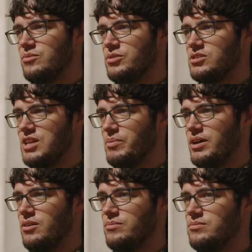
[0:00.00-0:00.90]
we slapped
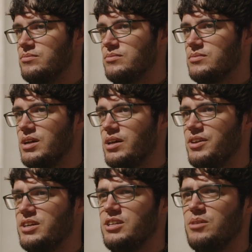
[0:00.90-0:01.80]
that on, and I
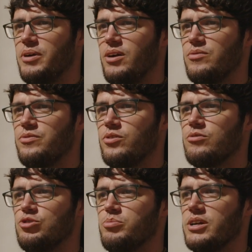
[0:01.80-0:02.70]
think it did about
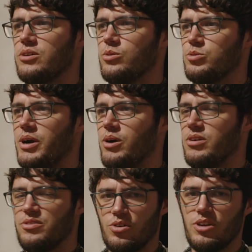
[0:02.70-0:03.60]
400 brake horsepower,
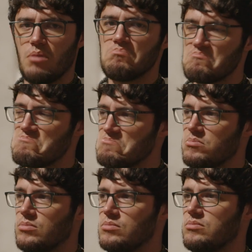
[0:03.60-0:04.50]
and I thought, yep,
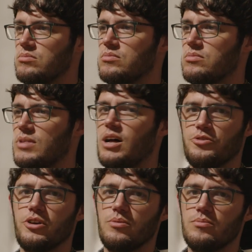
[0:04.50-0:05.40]
that'll
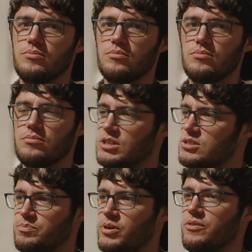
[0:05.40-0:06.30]
do.
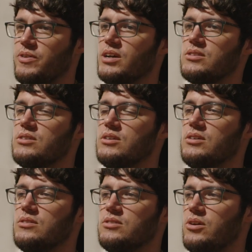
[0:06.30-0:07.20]
That's perfect.
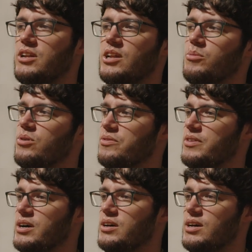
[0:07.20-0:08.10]
Don't need any more than
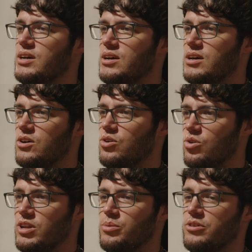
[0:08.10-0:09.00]
that.
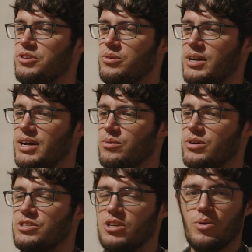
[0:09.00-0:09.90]
All I want to do now
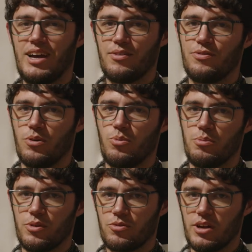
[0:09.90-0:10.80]
is go and have fun with
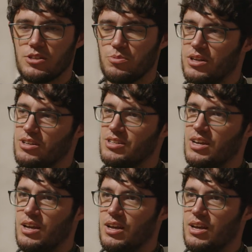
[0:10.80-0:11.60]
my friends, because